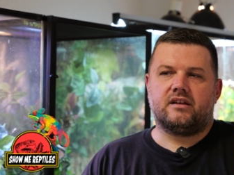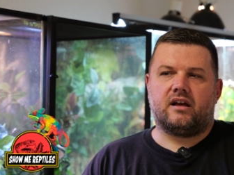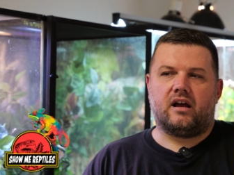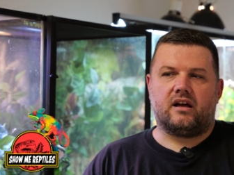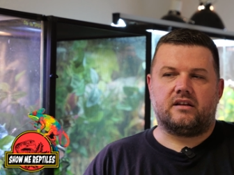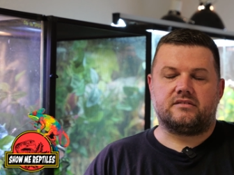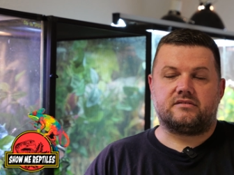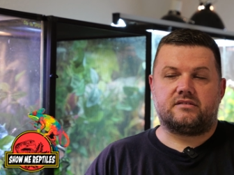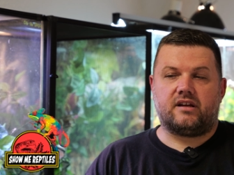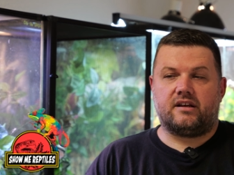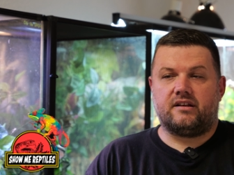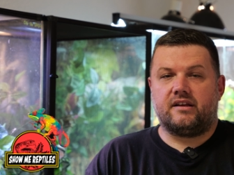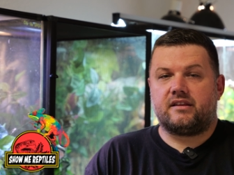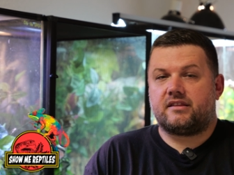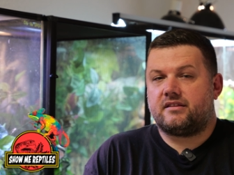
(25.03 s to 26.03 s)
uh,
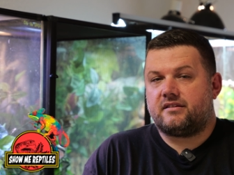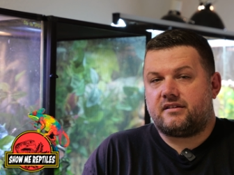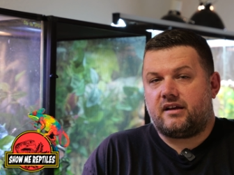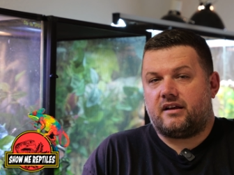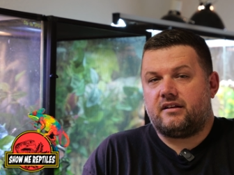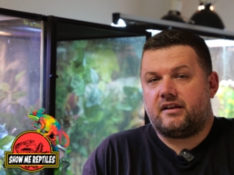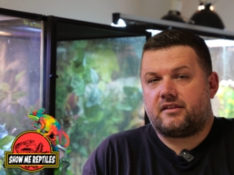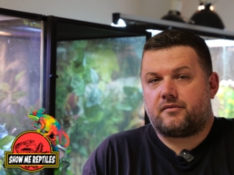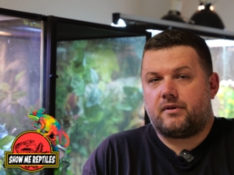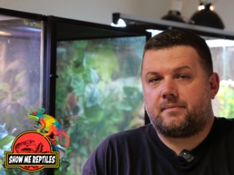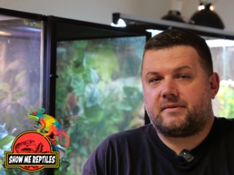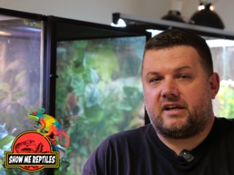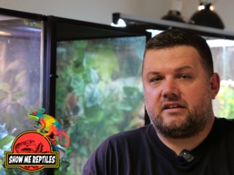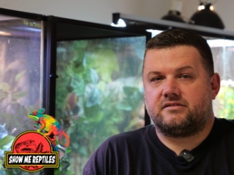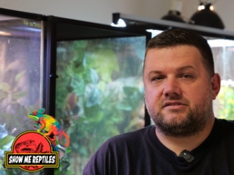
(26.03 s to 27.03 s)
kind of like kind of like the
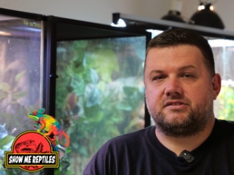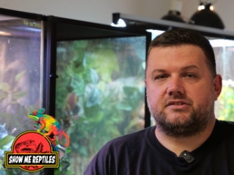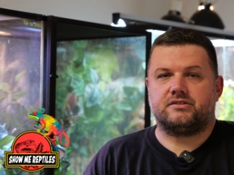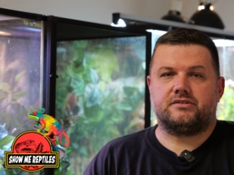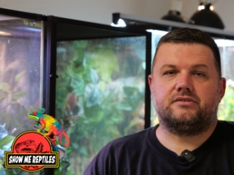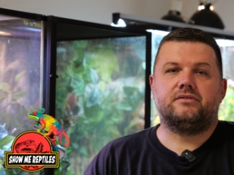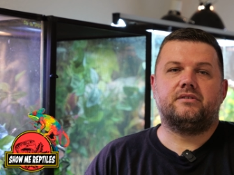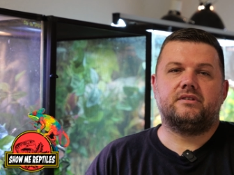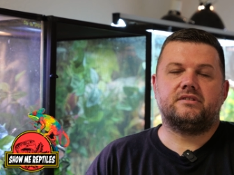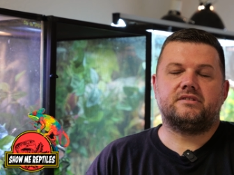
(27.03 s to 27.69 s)
reptiles do